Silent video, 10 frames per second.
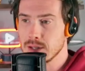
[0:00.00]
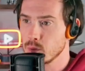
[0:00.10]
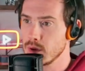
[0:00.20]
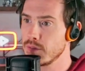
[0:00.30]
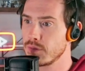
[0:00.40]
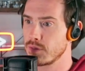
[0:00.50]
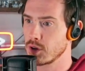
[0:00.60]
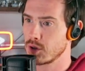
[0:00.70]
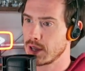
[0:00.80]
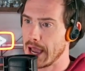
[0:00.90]
and
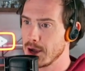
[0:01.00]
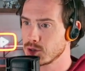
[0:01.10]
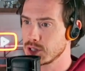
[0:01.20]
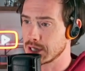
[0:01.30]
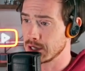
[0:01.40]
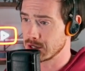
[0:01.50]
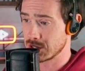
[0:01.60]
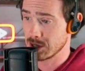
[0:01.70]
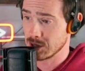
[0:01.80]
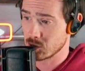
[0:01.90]
with the
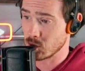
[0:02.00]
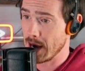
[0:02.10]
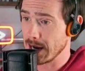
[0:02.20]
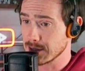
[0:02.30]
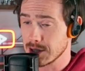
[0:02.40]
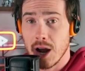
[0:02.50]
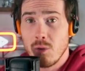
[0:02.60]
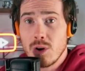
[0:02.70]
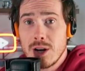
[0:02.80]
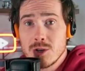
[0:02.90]
chaoticness that is Wrecked.
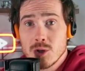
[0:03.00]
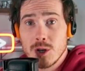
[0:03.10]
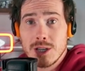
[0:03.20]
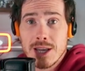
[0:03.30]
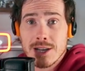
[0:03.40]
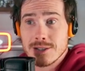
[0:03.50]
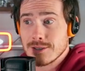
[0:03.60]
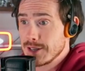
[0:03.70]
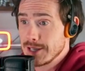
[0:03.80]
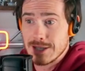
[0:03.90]
Yeah, I'm really enjoying
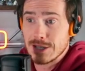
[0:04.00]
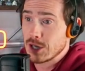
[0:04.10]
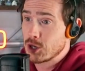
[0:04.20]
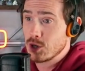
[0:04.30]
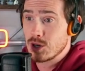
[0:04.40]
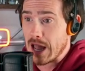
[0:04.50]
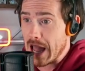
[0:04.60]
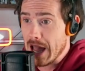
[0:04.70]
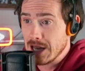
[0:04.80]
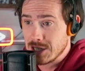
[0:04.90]
this. This is a
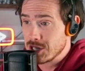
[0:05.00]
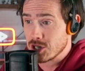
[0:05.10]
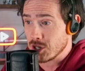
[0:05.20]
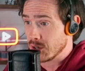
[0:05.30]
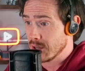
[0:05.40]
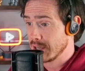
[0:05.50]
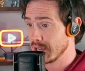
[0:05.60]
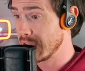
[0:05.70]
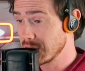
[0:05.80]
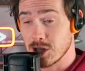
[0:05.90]
good addition.
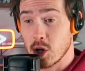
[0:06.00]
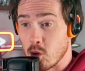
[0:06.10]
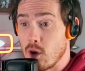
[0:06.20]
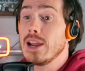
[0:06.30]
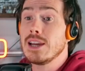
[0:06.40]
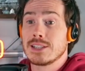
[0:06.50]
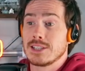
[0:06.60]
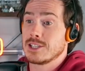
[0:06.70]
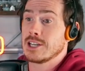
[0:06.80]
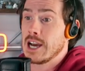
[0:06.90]
This is a great
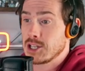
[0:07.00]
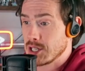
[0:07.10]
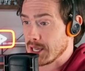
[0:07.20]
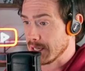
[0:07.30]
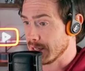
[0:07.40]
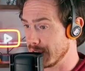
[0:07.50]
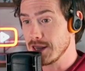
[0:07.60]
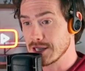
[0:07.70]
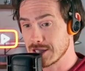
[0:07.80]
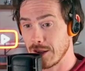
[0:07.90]
addition, actually. I
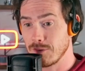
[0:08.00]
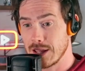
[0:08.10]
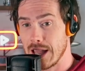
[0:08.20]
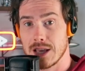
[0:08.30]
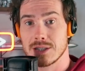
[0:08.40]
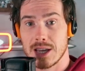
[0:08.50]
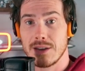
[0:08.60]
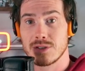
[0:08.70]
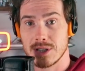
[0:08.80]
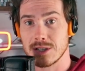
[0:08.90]
think this definitely has
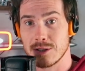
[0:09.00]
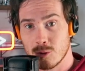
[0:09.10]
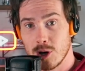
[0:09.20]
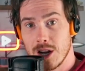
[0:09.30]
saved Season